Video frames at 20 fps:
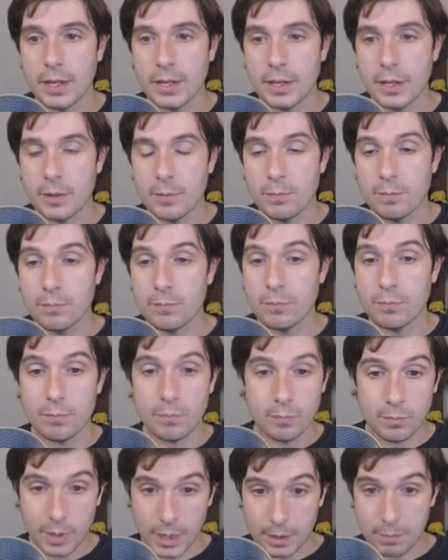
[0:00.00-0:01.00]
um,
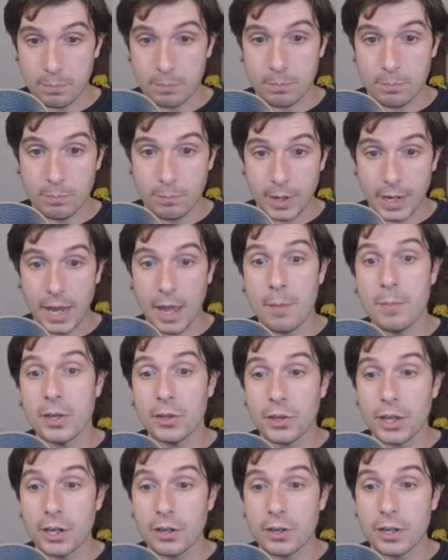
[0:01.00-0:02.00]
my my
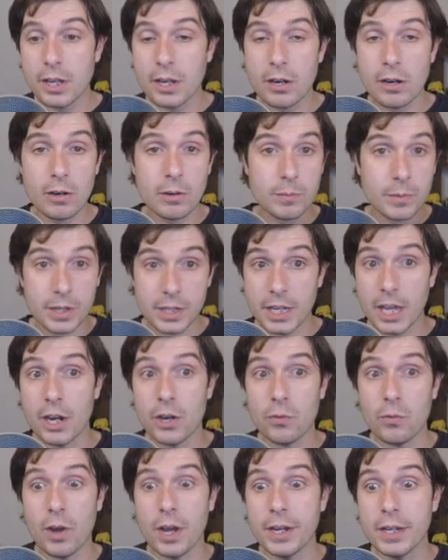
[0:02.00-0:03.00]
emulator here and get it
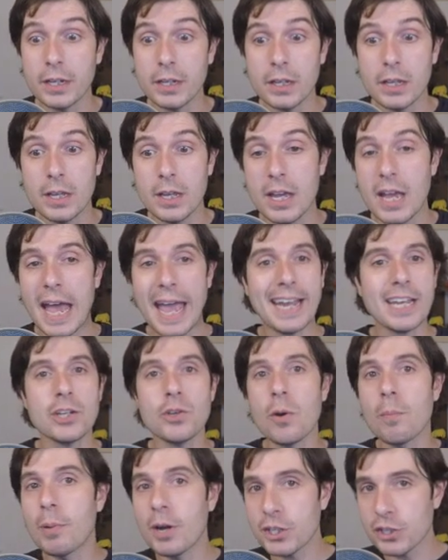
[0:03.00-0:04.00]
running. I could do
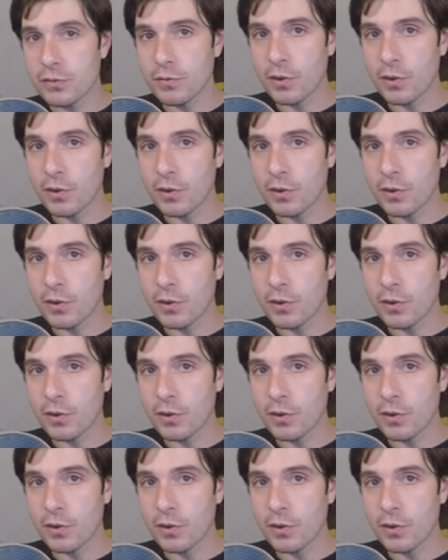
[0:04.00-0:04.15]
a bunch of